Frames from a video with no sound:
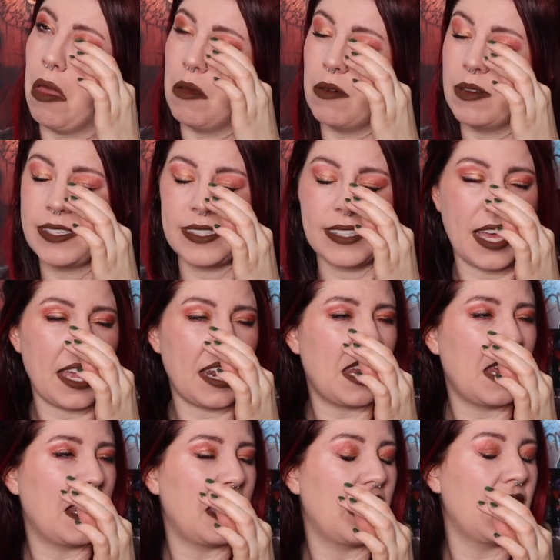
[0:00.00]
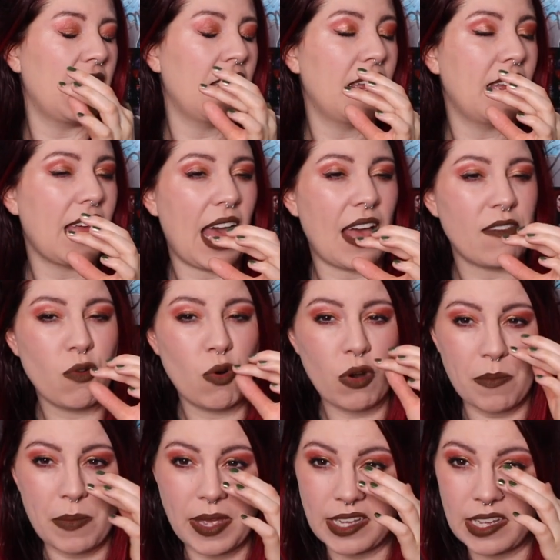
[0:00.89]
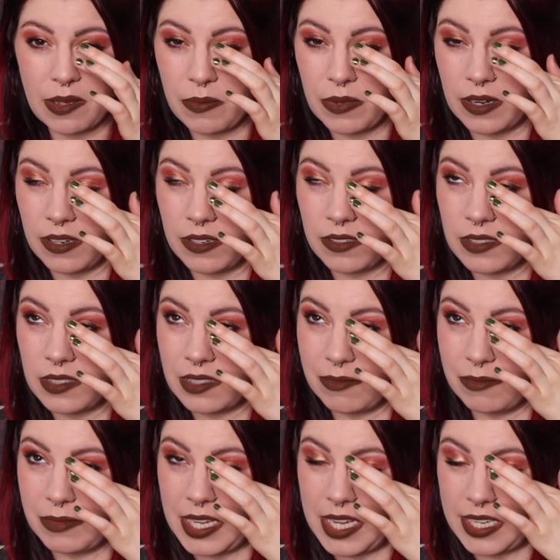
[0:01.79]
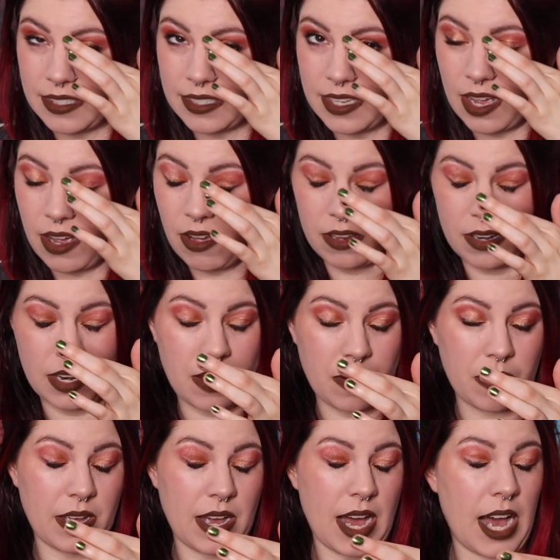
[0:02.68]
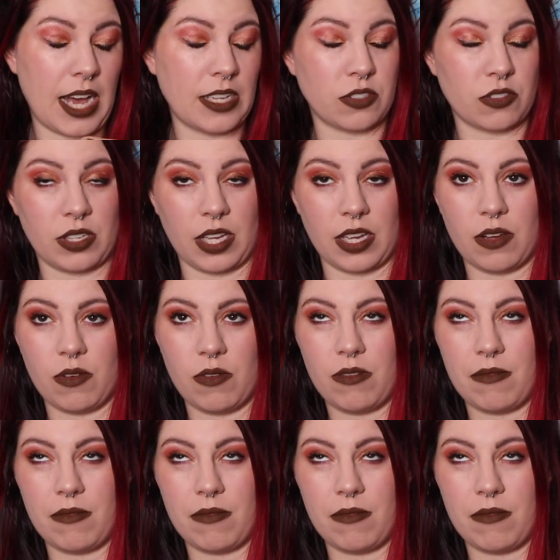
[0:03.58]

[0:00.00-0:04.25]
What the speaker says: What is that? I've worn makeup in some days now, and now my eyes are like,